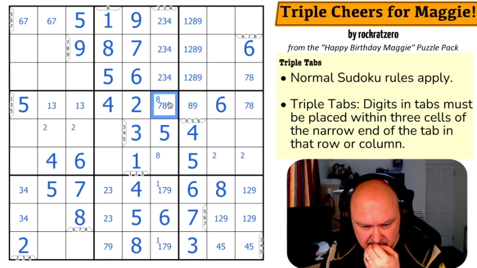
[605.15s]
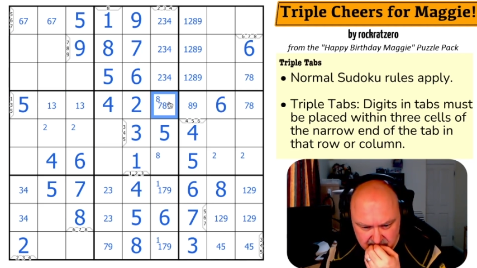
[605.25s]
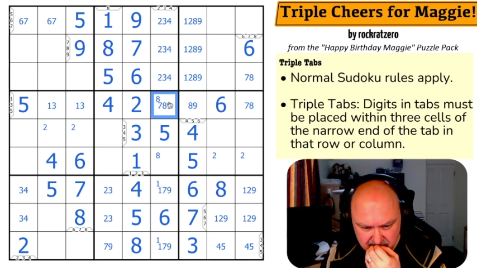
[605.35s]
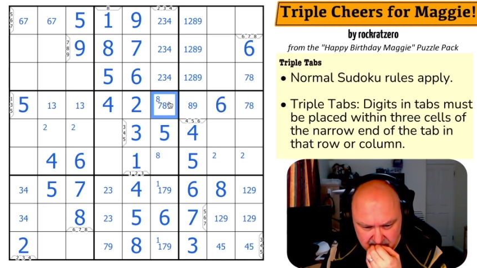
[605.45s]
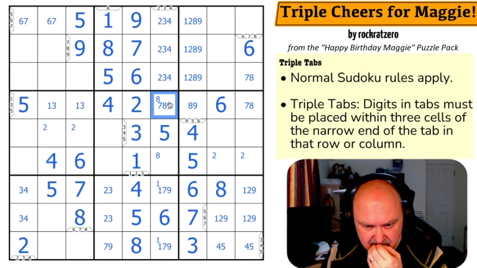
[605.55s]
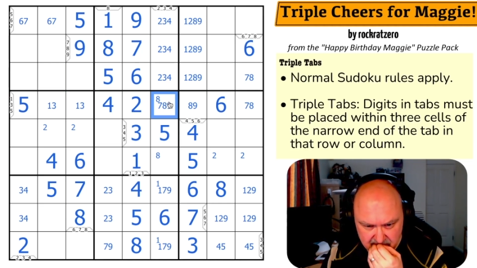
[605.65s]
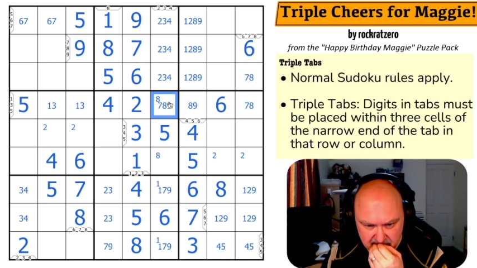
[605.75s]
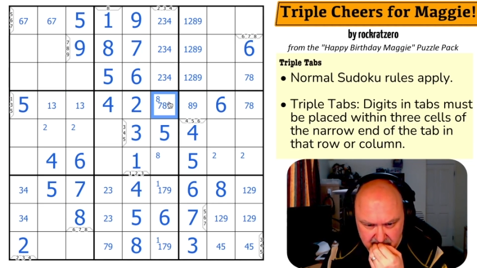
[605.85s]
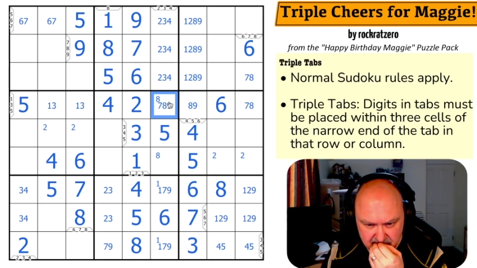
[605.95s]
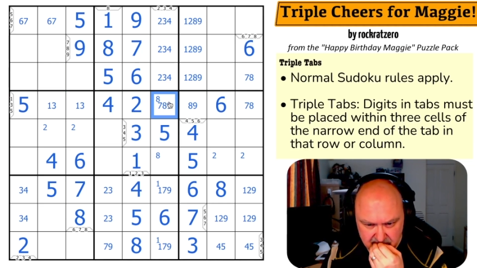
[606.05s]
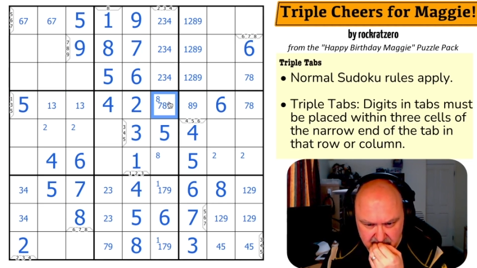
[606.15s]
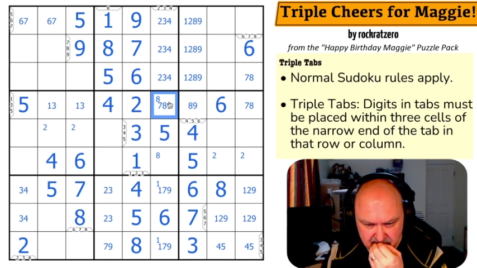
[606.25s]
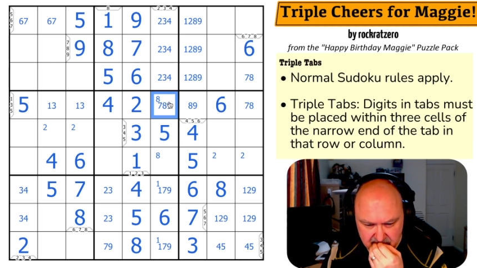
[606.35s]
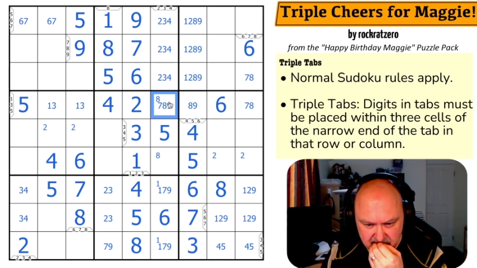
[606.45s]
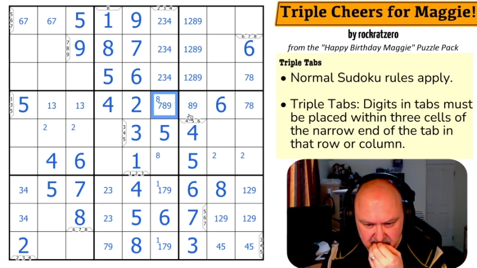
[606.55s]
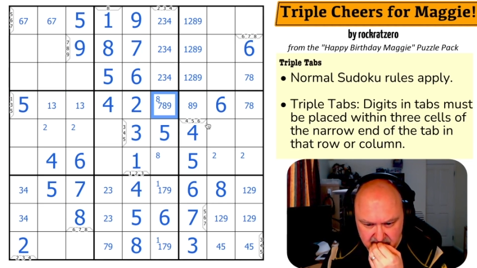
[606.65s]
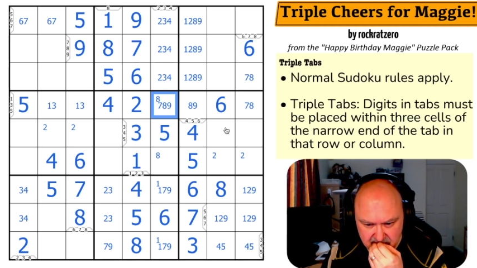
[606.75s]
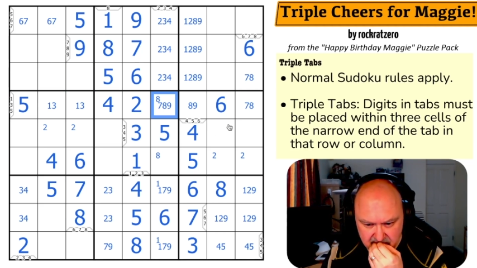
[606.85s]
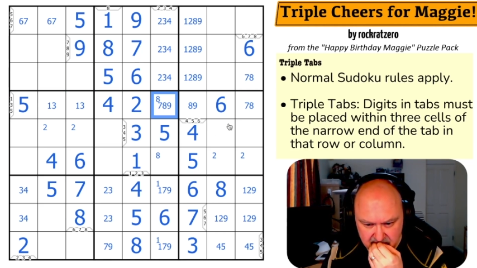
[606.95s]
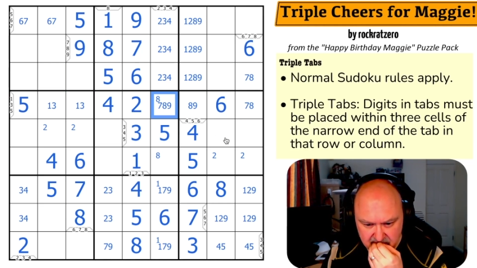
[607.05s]

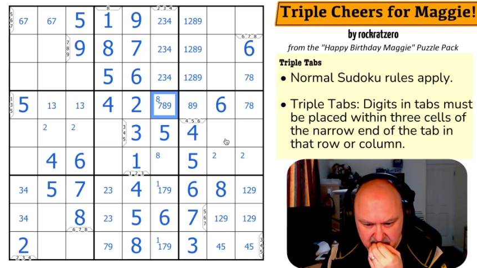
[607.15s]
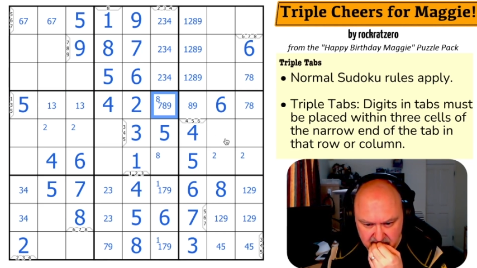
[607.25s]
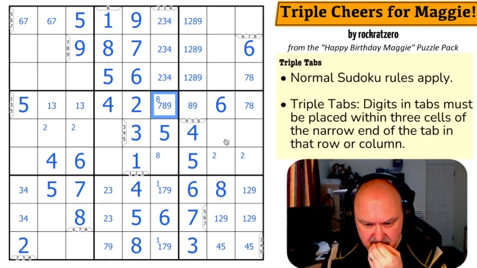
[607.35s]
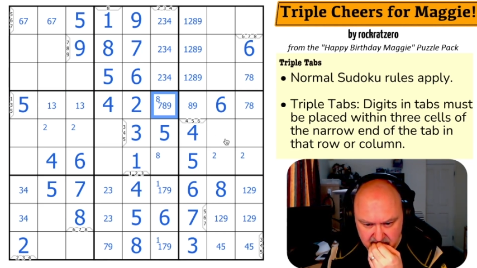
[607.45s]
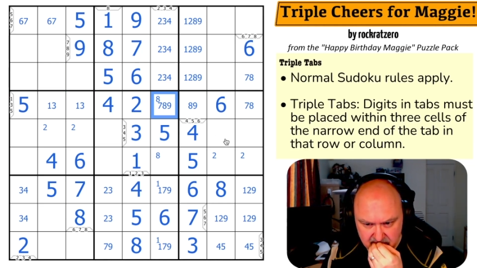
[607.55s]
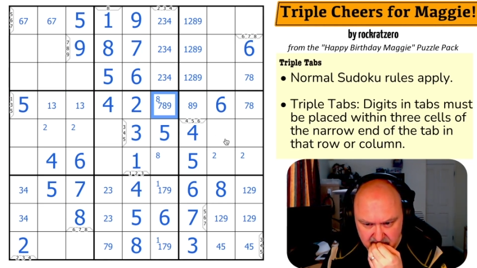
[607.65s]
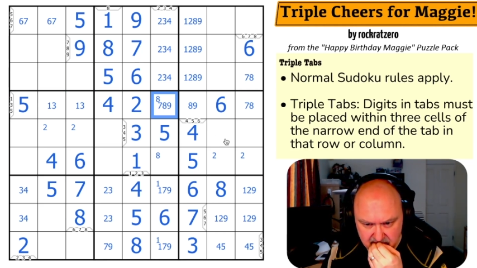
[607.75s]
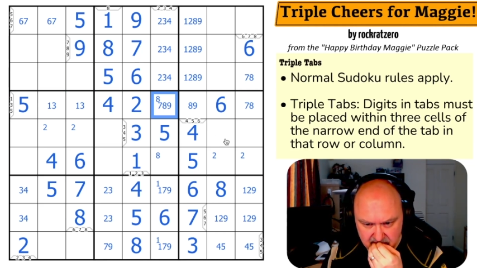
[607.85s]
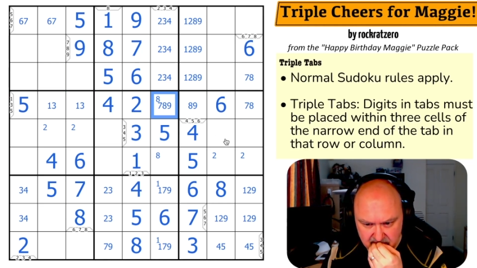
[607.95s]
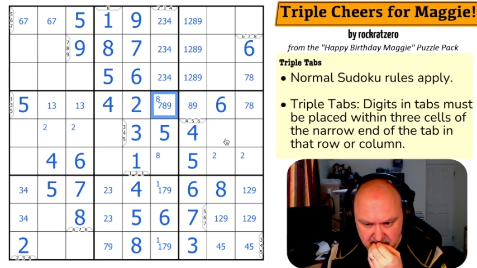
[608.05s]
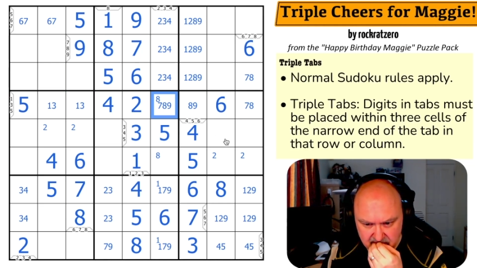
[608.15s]
Nobody speaks.